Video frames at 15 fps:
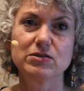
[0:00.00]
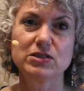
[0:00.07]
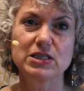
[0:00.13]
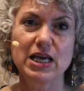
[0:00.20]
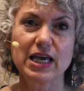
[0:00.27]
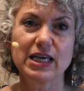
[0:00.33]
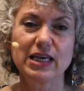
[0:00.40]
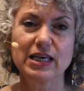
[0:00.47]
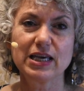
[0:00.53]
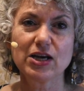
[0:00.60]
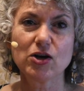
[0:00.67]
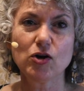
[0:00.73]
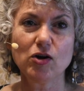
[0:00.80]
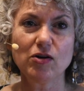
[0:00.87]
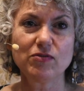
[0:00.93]
taking
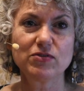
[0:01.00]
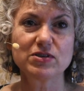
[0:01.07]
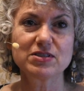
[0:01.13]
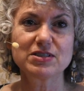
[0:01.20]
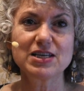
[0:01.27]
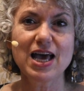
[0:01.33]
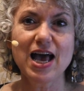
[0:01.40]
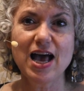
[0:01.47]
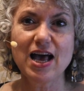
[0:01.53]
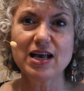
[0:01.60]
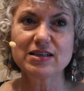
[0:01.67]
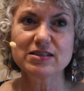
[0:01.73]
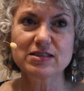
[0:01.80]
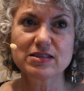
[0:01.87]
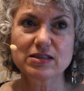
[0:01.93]
care of this
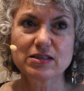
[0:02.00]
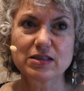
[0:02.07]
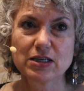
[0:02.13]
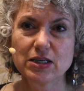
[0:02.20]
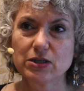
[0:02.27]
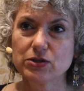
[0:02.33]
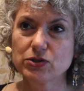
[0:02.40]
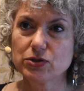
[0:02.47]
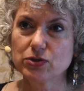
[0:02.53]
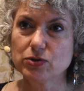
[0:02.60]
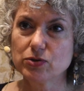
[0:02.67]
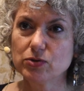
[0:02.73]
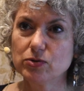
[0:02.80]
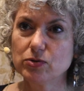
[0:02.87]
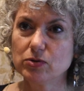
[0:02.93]
task,
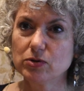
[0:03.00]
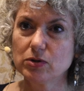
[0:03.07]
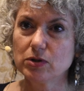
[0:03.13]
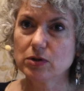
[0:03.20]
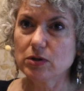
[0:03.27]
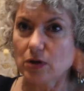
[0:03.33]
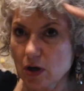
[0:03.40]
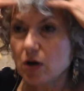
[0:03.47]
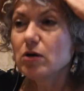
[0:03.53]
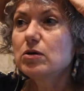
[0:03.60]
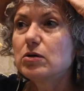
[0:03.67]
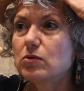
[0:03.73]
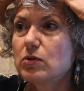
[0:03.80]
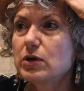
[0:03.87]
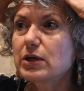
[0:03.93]
to, oh,
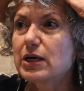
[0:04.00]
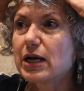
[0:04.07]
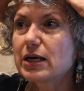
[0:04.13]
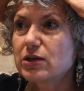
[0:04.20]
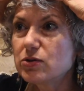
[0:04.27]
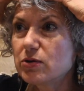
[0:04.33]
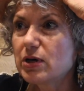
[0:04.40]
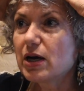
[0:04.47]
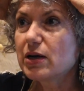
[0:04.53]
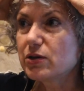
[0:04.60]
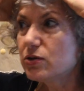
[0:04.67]
what do I gotta